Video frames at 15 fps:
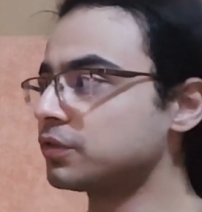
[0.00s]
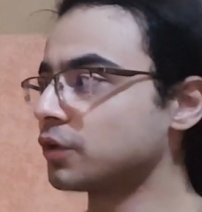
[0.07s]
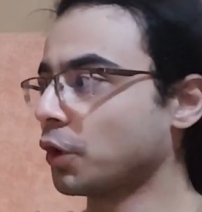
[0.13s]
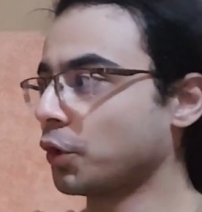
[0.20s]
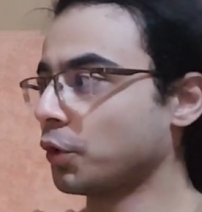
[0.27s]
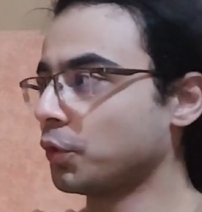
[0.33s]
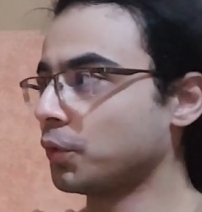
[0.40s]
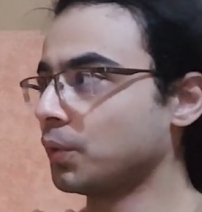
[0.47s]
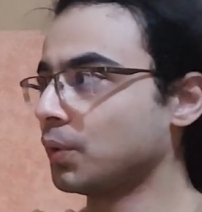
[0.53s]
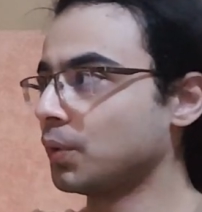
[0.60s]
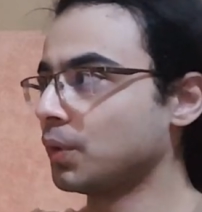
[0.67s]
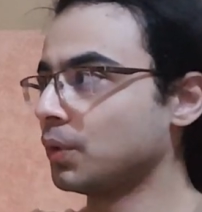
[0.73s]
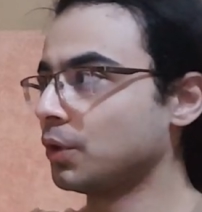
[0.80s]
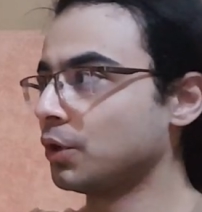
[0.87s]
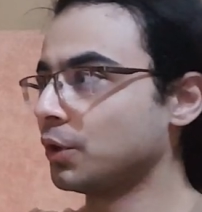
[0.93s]
so
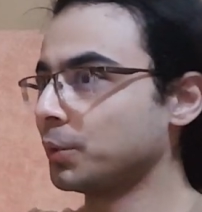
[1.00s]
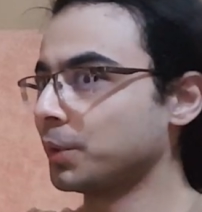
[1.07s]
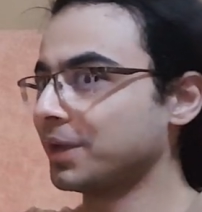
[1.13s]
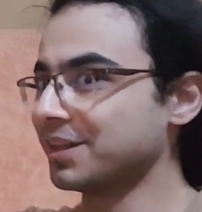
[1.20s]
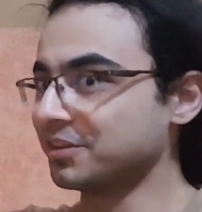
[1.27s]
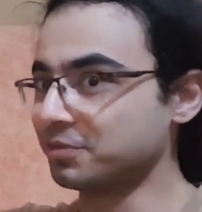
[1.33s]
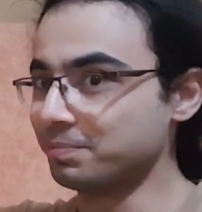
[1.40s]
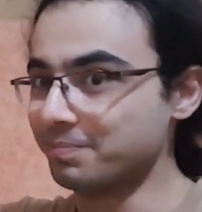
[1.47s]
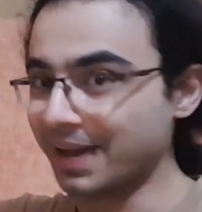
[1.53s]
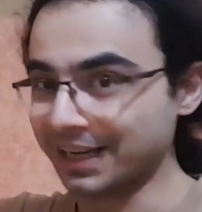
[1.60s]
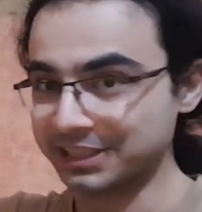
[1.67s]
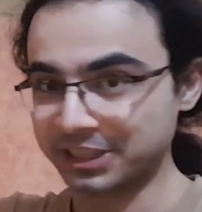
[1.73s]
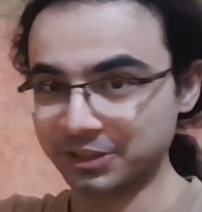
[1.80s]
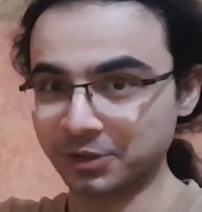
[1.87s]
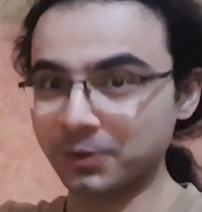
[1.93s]
is
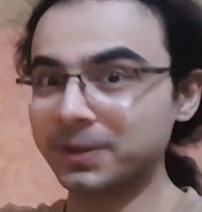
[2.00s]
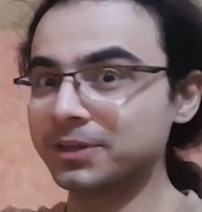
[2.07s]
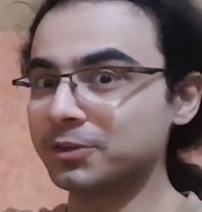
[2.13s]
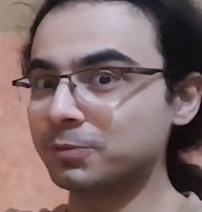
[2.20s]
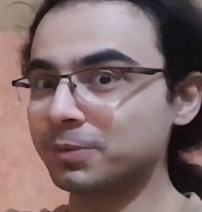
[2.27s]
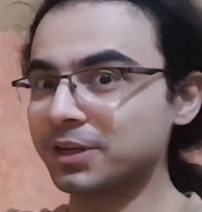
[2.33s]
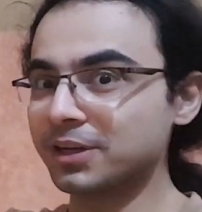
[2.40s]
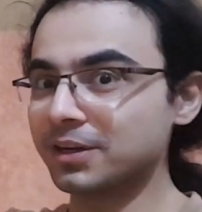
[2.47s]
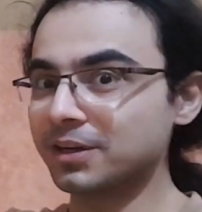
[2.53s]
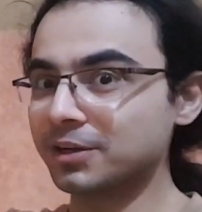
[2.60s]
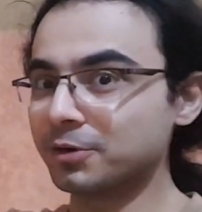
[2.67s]
Melton going to be